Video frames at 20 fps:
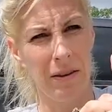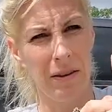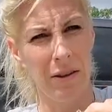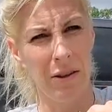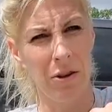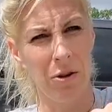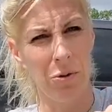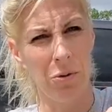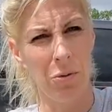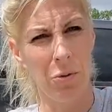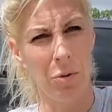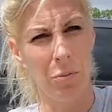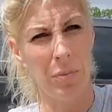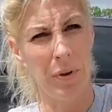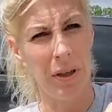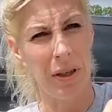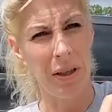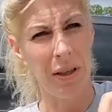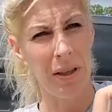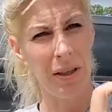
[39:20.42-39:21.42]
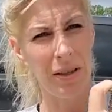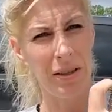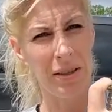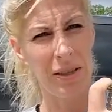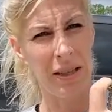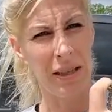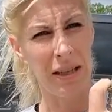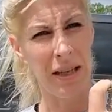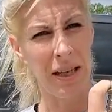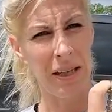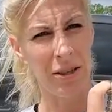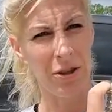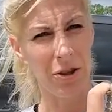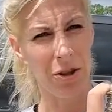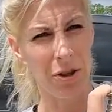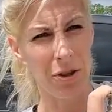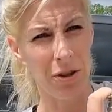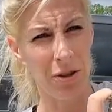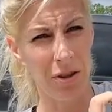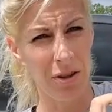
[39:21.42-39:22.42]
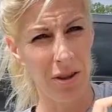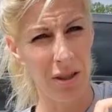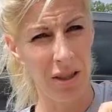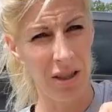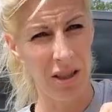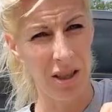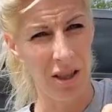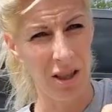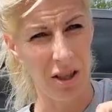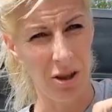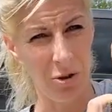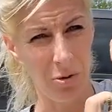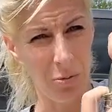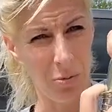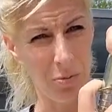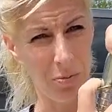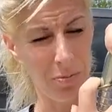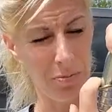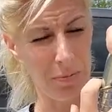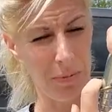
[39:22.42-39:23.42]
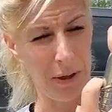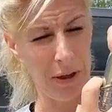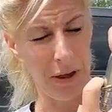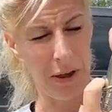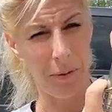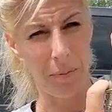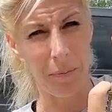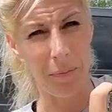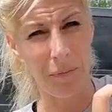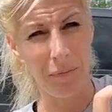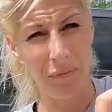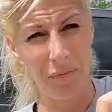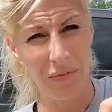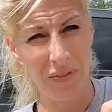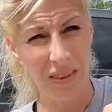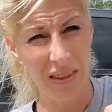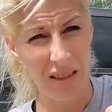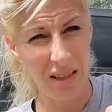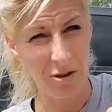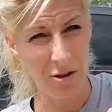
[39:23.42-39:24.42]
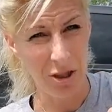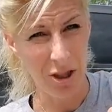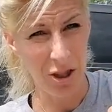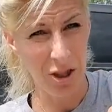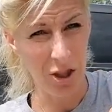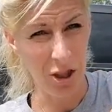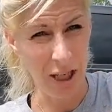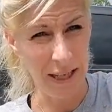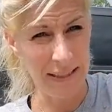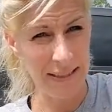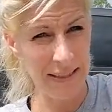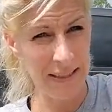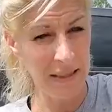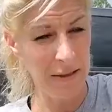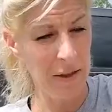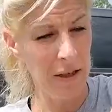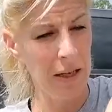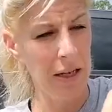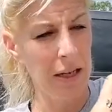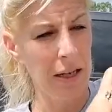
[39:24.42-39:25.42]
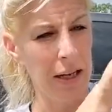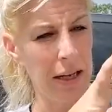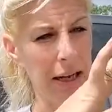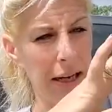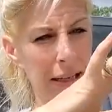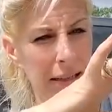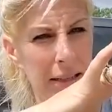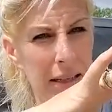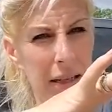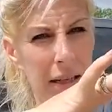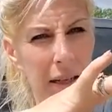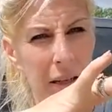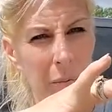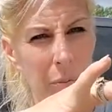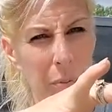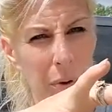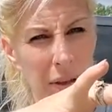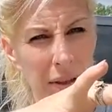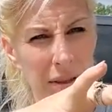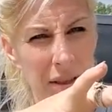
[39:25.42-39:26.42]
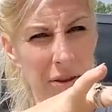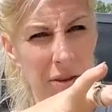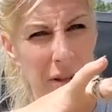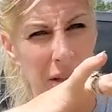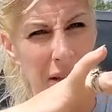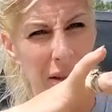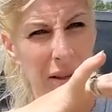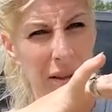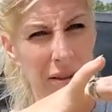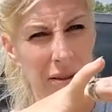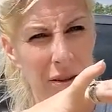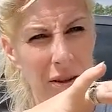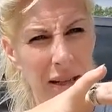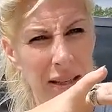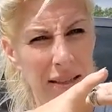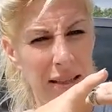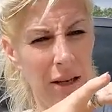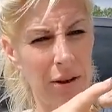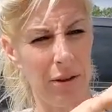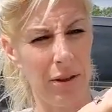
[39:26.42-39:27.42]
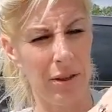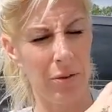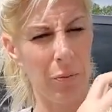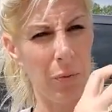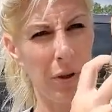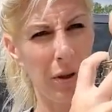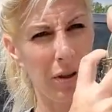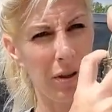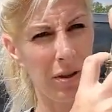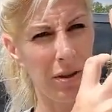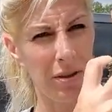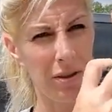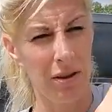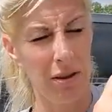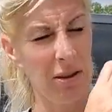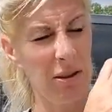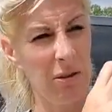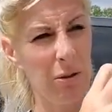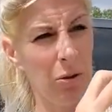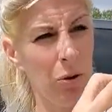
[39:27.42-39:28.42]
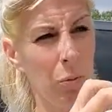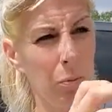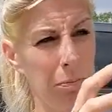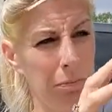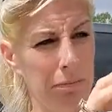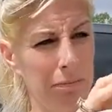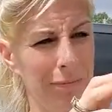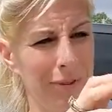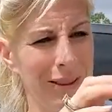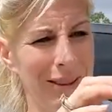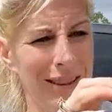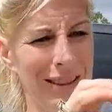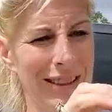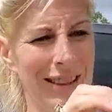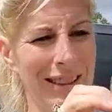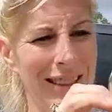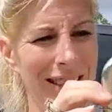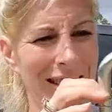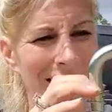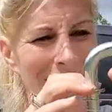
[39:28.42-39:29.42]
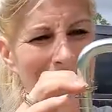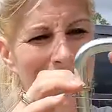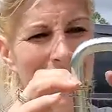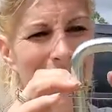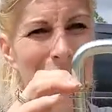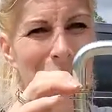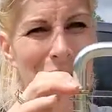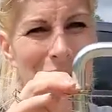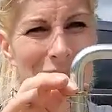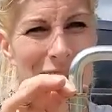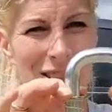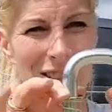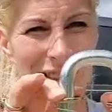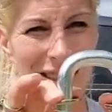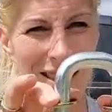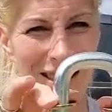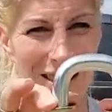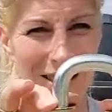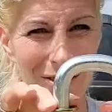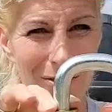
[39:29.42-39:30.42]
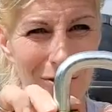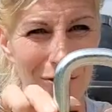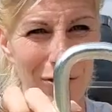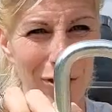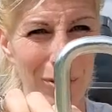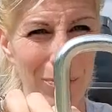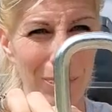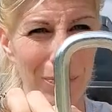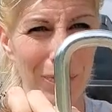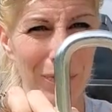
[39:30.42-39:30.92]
you will be to connect your your um, chains. It's going to compress underneath, so that's how this works. Oop. It works just like this. Oop.